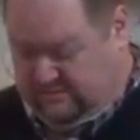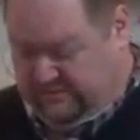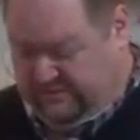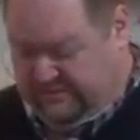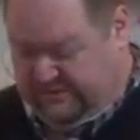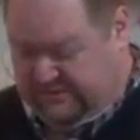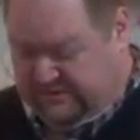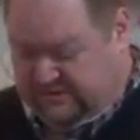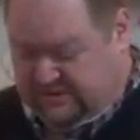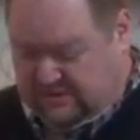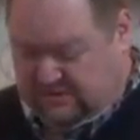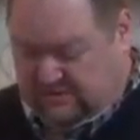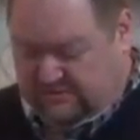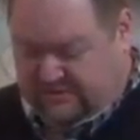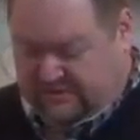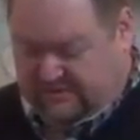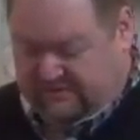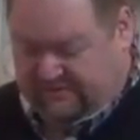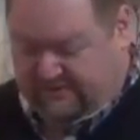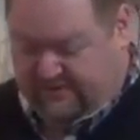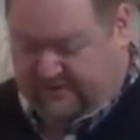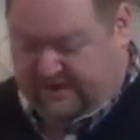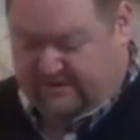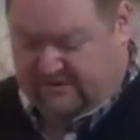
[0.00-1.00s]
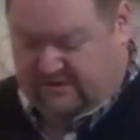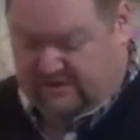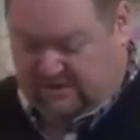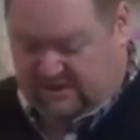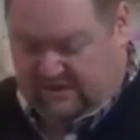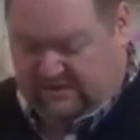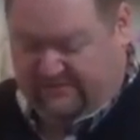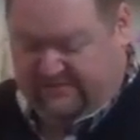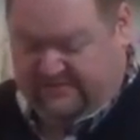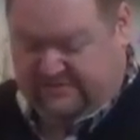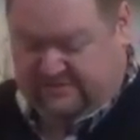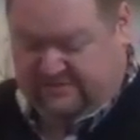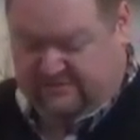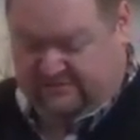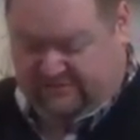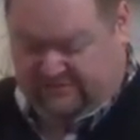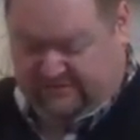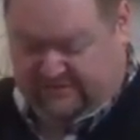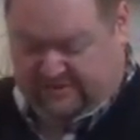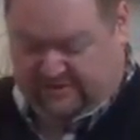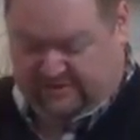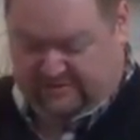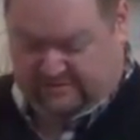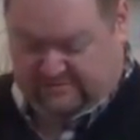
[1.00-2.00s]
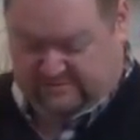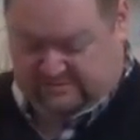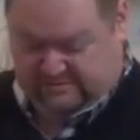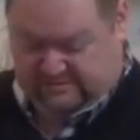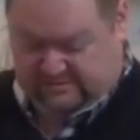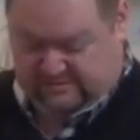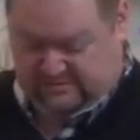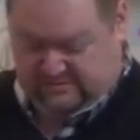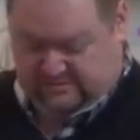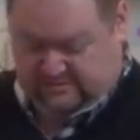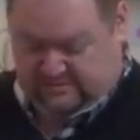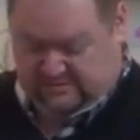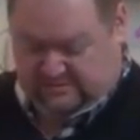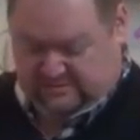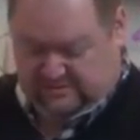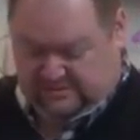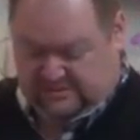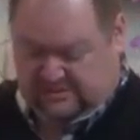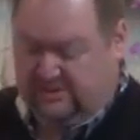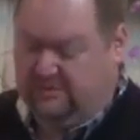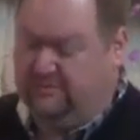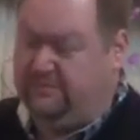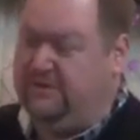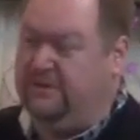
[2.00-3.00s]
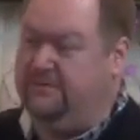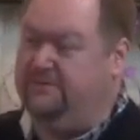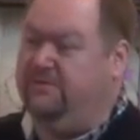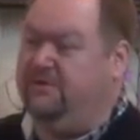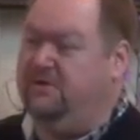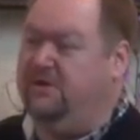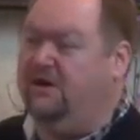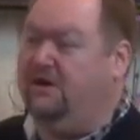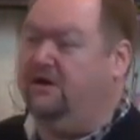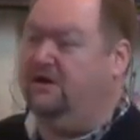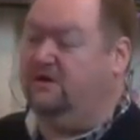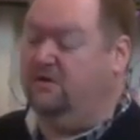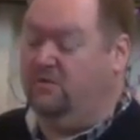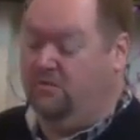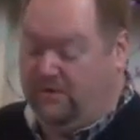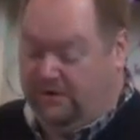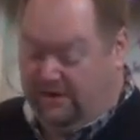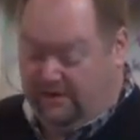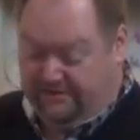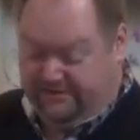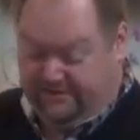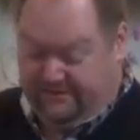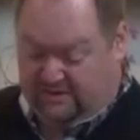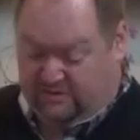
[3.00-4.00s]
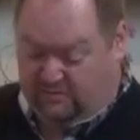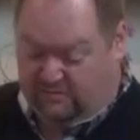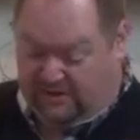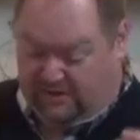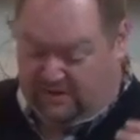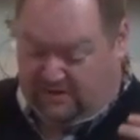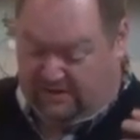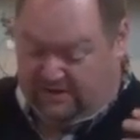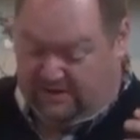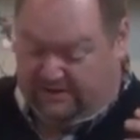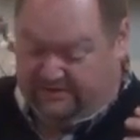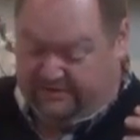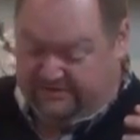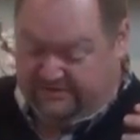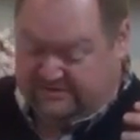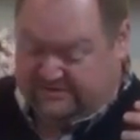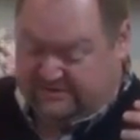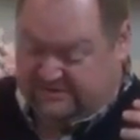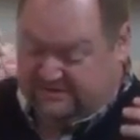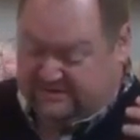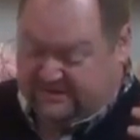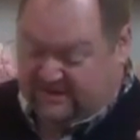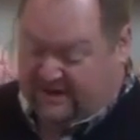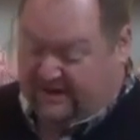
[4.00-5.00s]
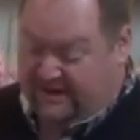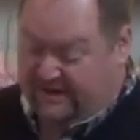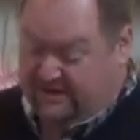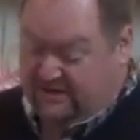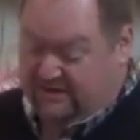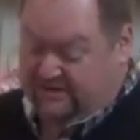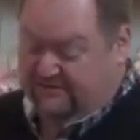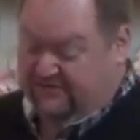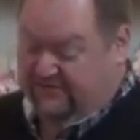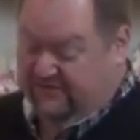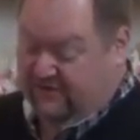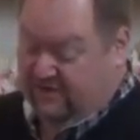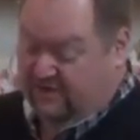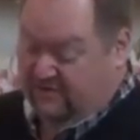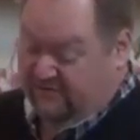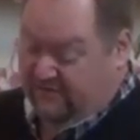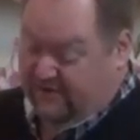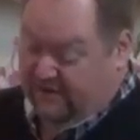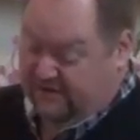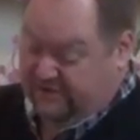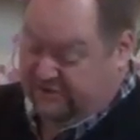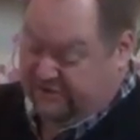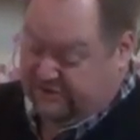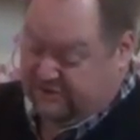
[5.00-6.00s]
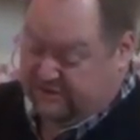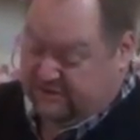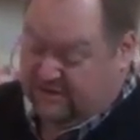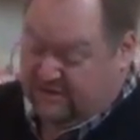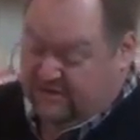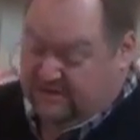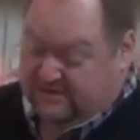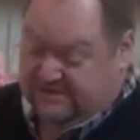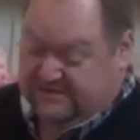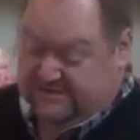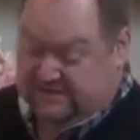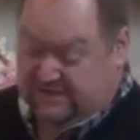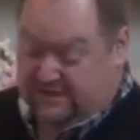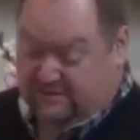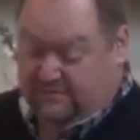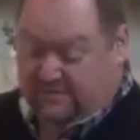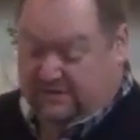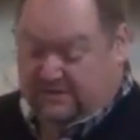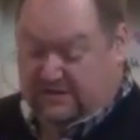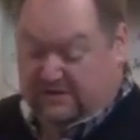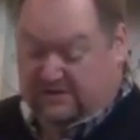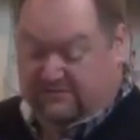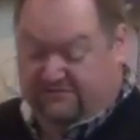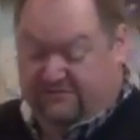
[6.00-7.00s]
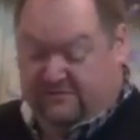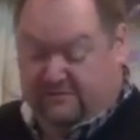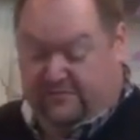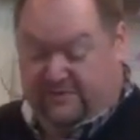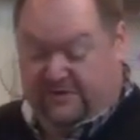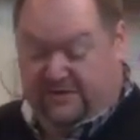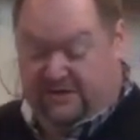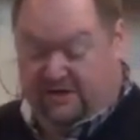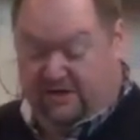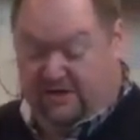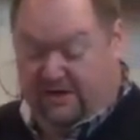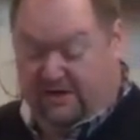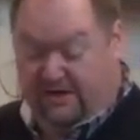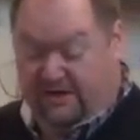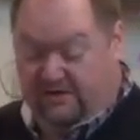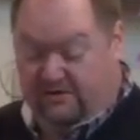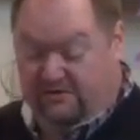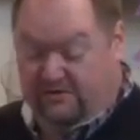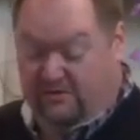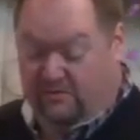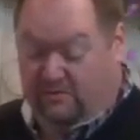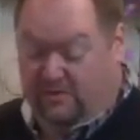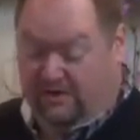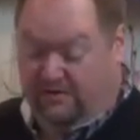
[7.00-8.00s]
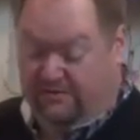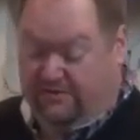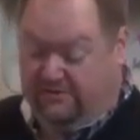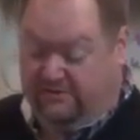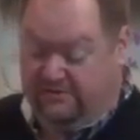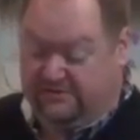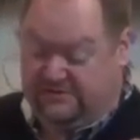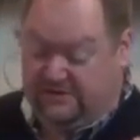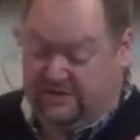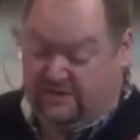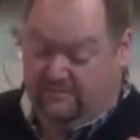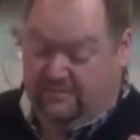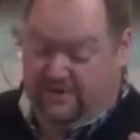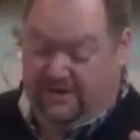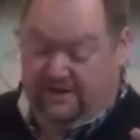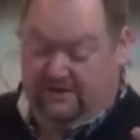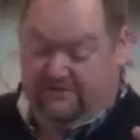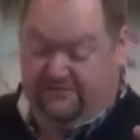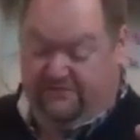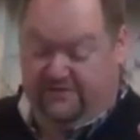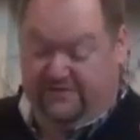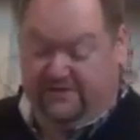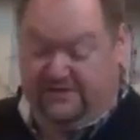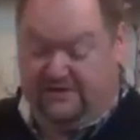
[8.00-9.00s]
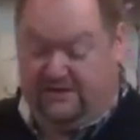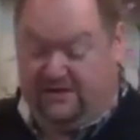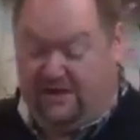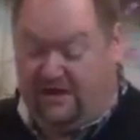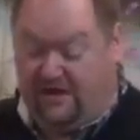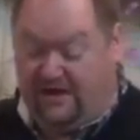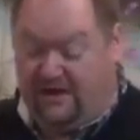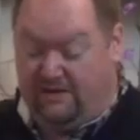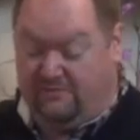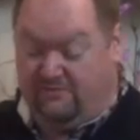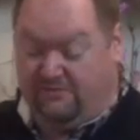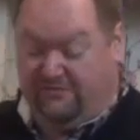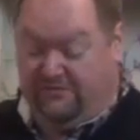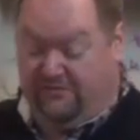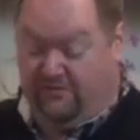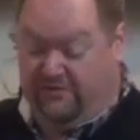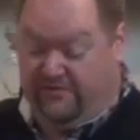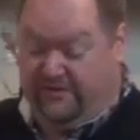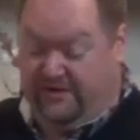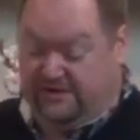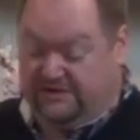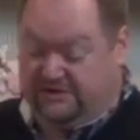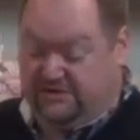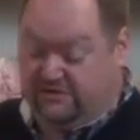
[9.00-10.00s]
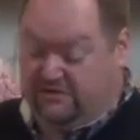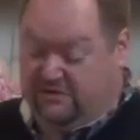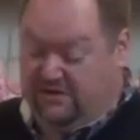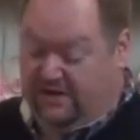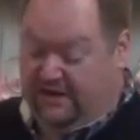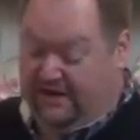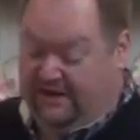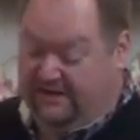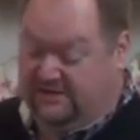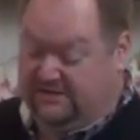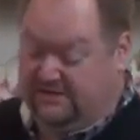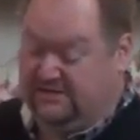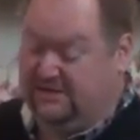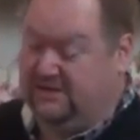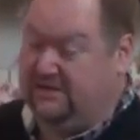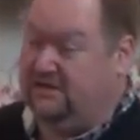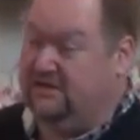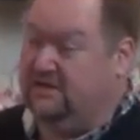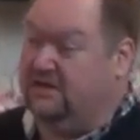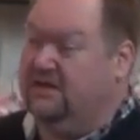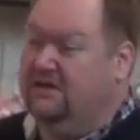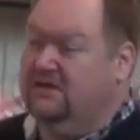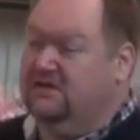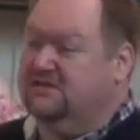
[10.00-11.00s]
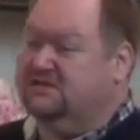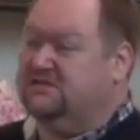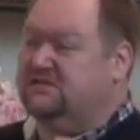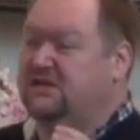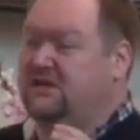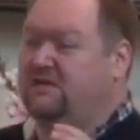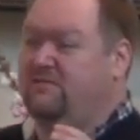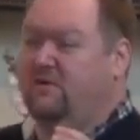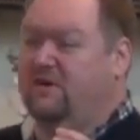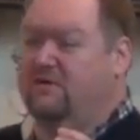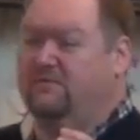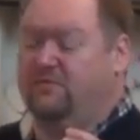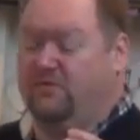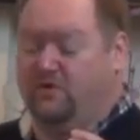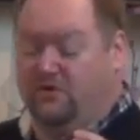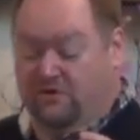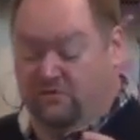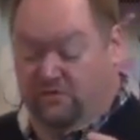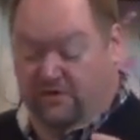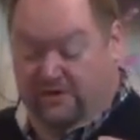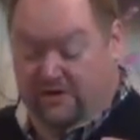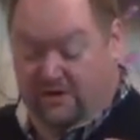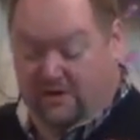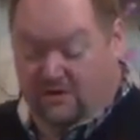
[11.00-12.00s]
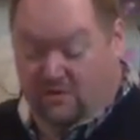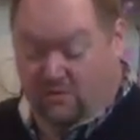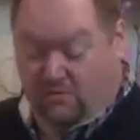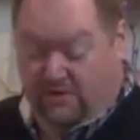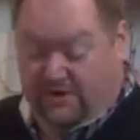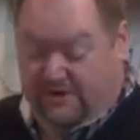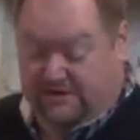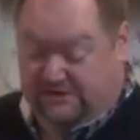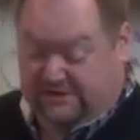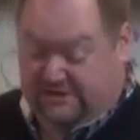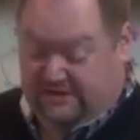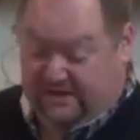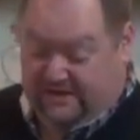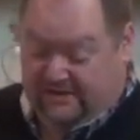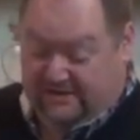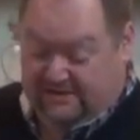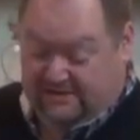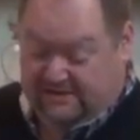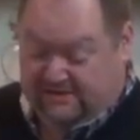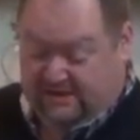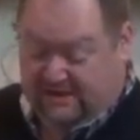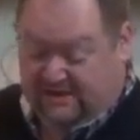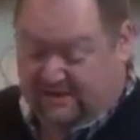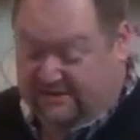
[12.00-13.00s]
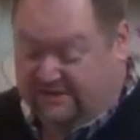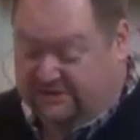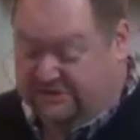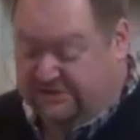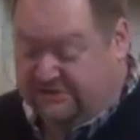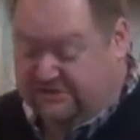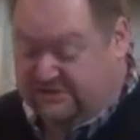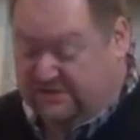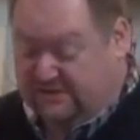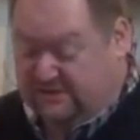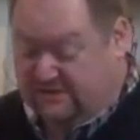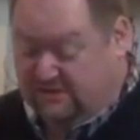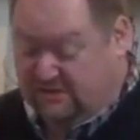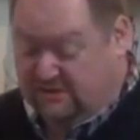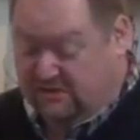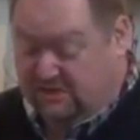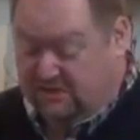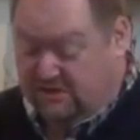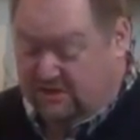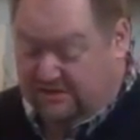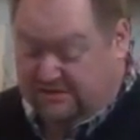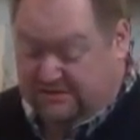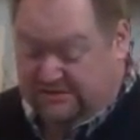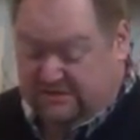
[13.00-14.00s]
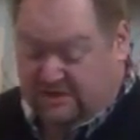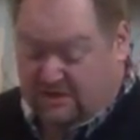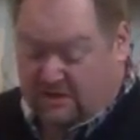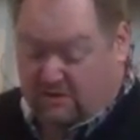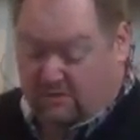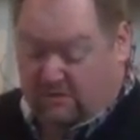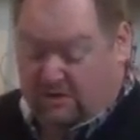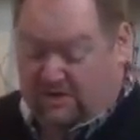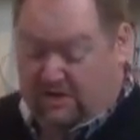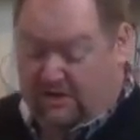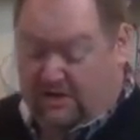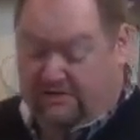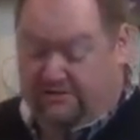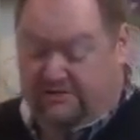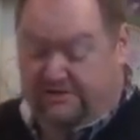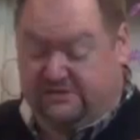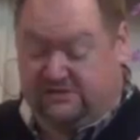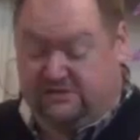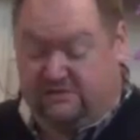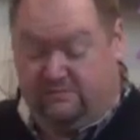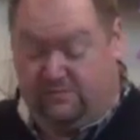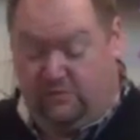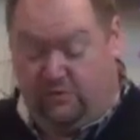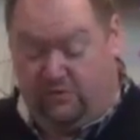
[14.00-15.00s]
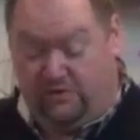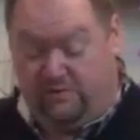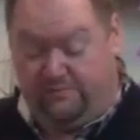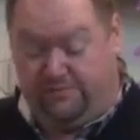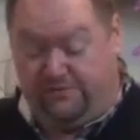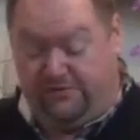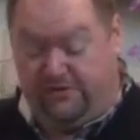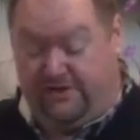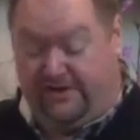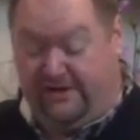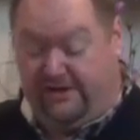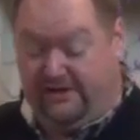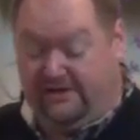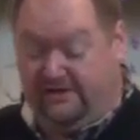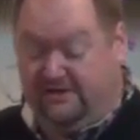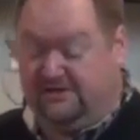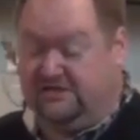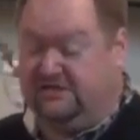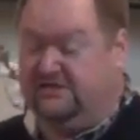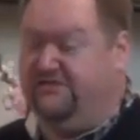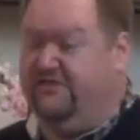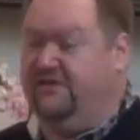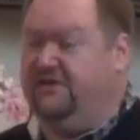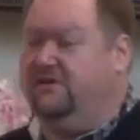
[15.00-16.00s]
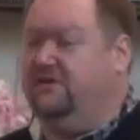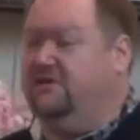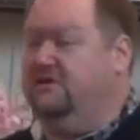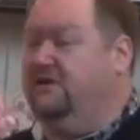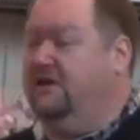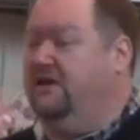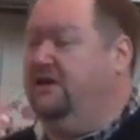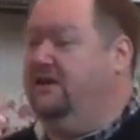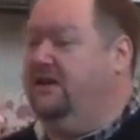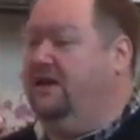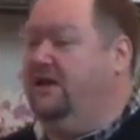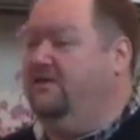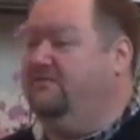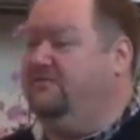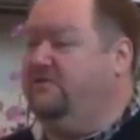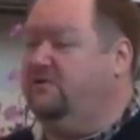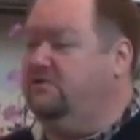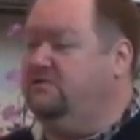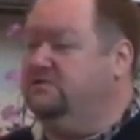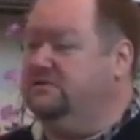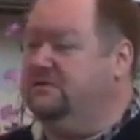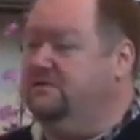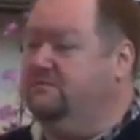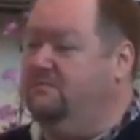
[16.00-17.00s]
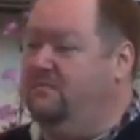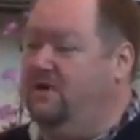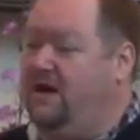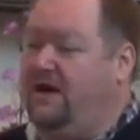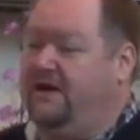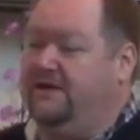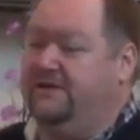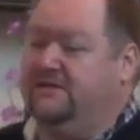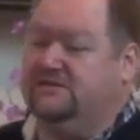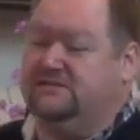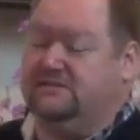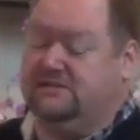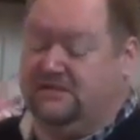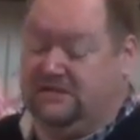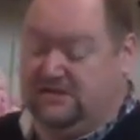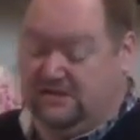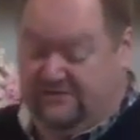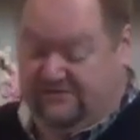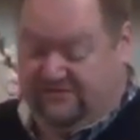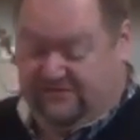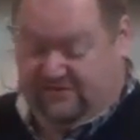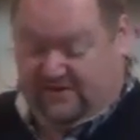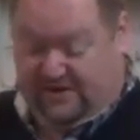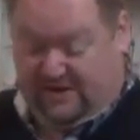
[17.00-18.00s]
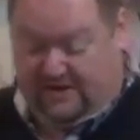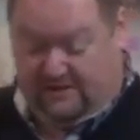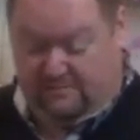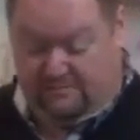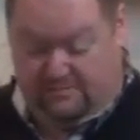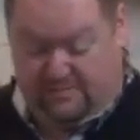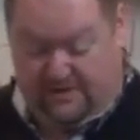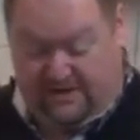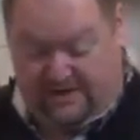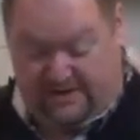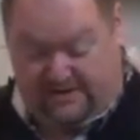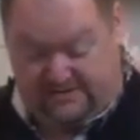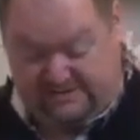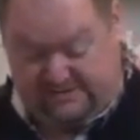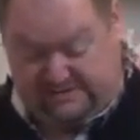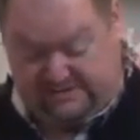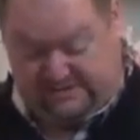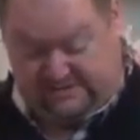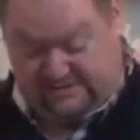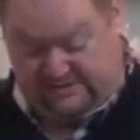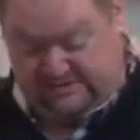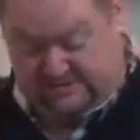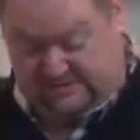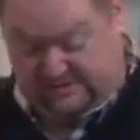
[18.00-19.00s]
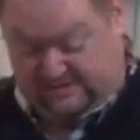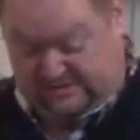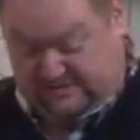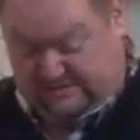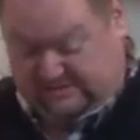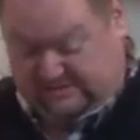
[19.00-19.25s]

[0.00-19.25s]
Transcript: We struggle with the fact that life is unfair. Some people are wealthy while others die of starvation. Some live to be 100 while those painfully die before they turn 18. Some are born with wit and intelligence and good looks while others are born plain, disfigured, and have only modest gifts at best.